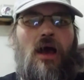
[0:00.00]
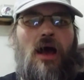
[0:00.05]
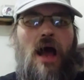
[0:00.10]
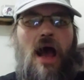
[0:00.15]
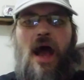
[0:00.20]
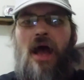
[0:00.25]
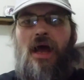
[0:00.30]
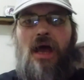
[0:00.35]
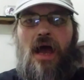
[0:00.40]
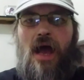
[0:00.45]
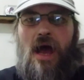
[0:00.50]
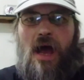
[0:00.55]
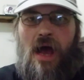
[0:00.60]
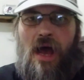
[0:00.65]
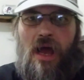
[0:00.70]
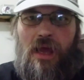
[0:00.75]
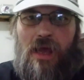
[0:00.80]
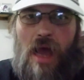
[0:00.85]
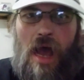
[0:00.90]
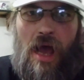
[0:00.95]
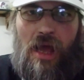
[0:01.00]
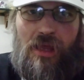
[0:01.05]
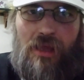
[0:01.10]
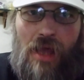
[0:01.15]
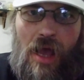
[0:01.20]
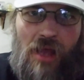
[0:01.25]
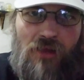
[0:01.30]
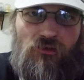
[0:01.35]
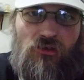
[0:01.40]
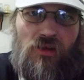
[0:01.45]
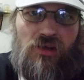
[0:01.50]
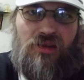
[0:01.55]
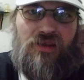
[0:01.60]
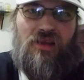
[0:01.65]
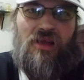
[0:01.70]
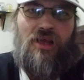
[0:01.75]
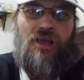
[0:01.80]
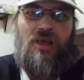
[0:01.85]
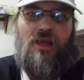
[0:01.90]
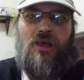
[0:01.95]
I, I, I just
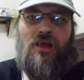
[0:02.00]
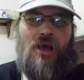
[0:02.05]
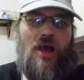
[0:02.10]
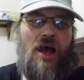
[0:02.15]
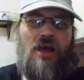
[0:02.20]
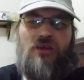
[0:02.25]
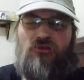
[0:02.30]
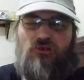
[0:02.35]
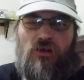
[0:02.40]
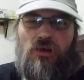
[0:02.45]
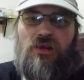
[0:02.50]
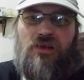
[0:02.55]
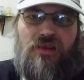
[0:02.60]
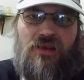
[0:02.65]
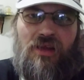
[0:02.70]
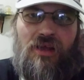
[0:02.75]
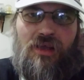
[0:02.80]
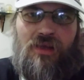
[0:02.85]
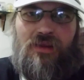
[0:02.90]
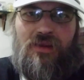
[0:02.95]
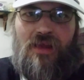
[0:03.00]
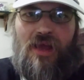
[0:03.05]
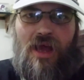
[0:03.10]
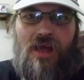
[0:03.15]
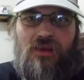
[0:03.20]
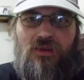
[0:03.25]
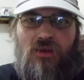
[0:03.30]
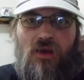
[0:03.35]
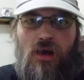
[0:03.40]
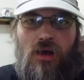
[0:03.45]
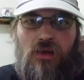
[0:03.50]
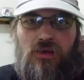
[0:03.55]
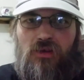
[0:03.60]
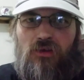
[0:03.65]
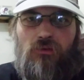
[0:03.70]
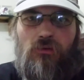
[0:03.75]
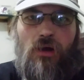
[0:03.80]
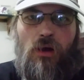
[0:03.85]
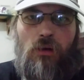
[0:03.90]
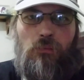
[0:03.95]
think I just think that uh,
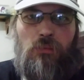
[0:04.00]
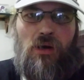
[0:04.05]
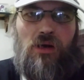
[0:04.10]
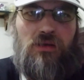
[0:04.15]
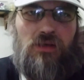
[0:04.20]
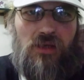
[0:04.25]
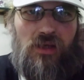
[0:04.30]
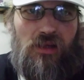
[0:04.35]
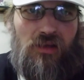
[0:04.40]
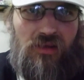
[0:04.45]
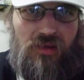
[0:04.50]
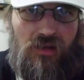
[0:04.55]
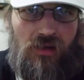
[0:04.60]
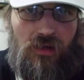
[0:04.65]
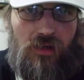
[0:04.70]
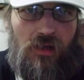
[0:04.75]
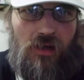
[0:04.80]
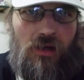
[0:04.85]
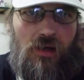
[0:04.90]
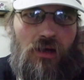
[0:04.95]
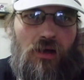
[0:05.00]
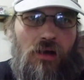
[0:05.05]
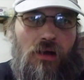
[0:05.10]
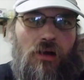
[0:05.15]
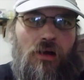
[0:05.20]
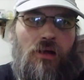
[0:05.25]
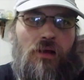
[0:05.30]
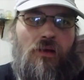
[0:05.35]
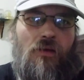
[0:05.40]
Terrell Buckley is gonna uh,